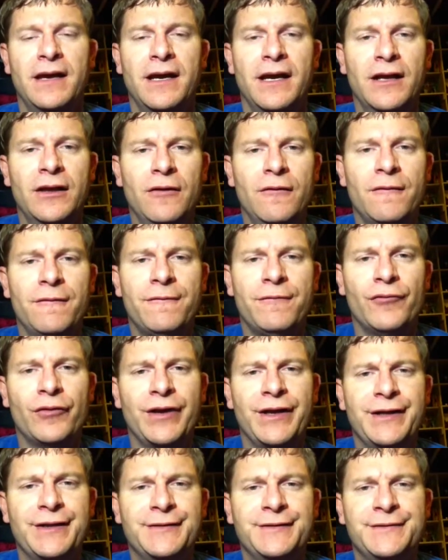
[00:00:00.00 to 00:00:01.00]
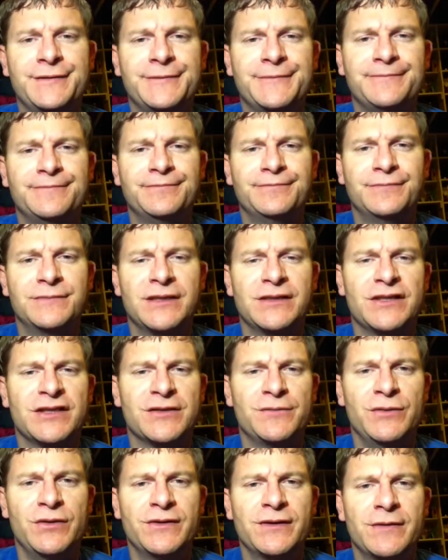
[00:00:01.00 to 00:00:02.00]
Hello, friends. This
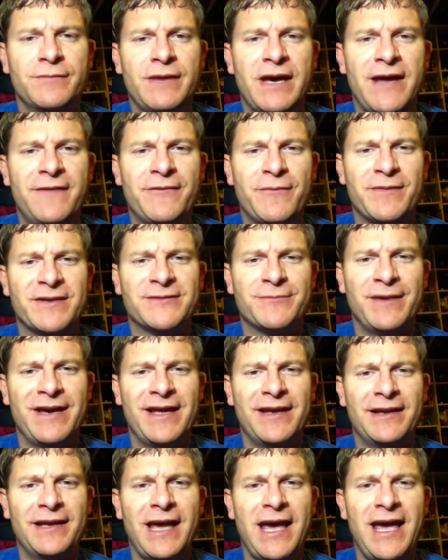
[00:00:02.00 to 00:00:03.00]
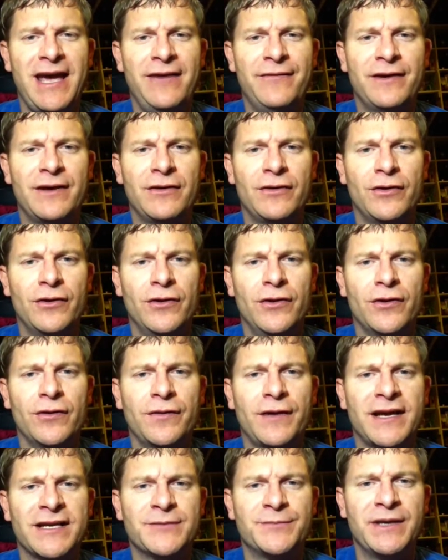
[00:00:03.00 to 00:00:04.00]
is Music Man from his man cave, and
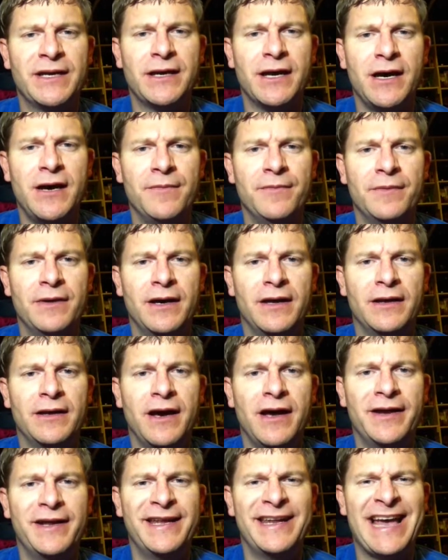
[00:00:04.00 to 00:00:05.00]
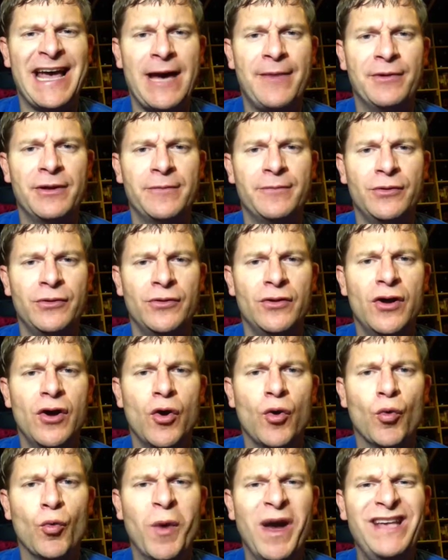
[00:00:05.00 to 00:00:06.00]
Earth has become an uninhabitable
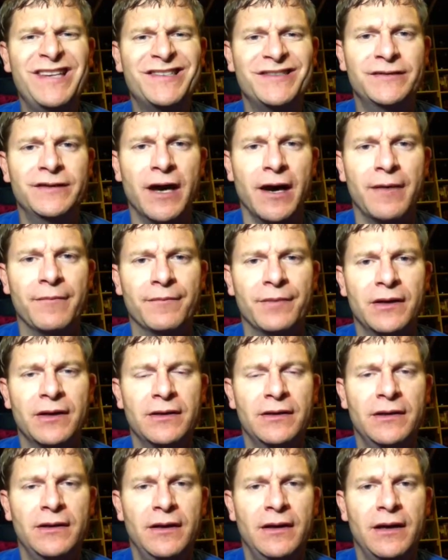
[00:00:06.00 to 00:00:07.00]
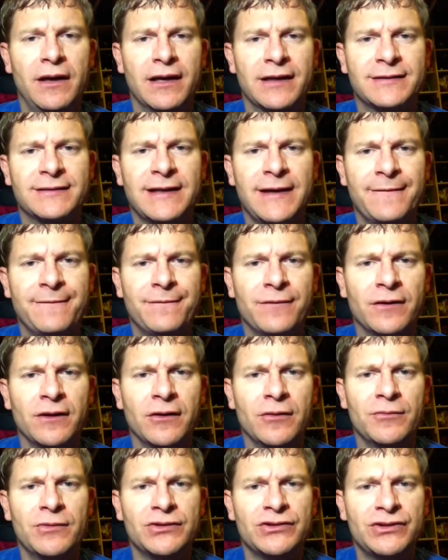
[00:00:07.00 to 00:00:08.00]
waste dump, except for a
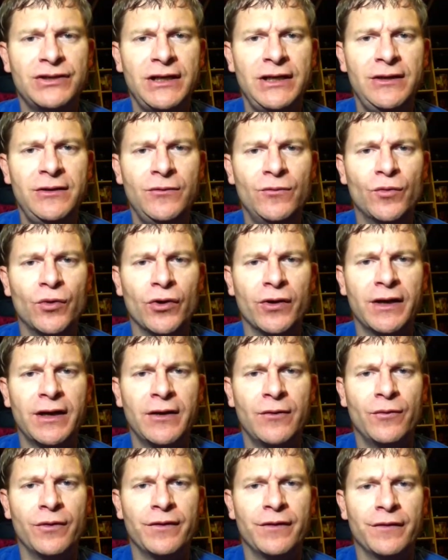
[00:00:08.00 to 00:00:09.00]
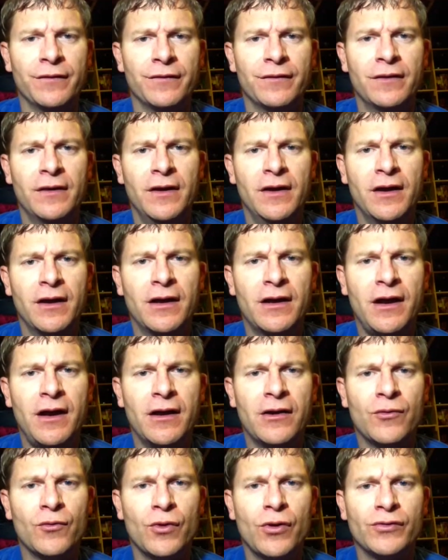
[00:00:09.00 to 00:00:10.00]
little machine working with his
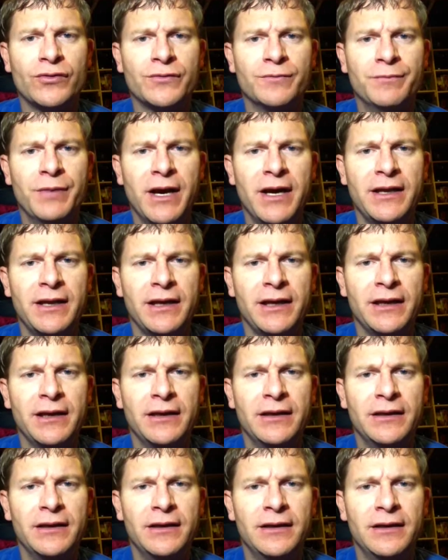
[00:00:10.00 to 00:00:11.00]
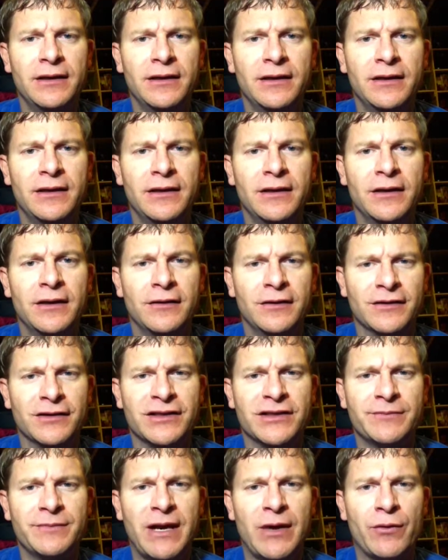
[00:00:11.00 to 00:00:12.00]
cockroach buddy. This
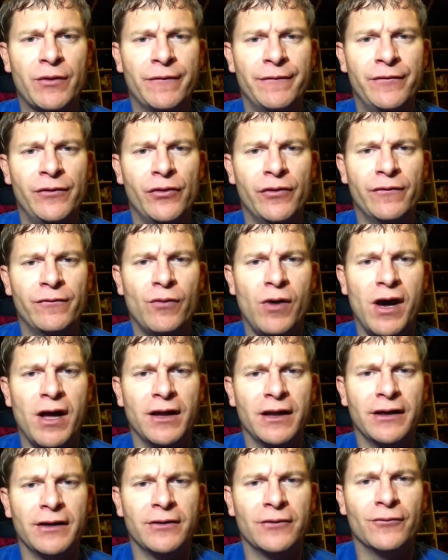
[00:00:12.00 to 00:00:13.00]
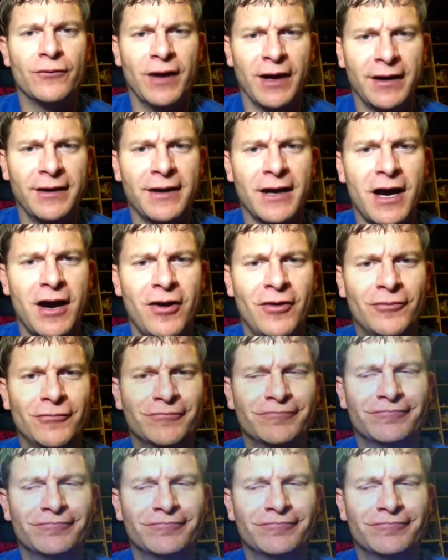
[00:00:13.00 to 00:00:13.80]
is my review of WALL-E right now.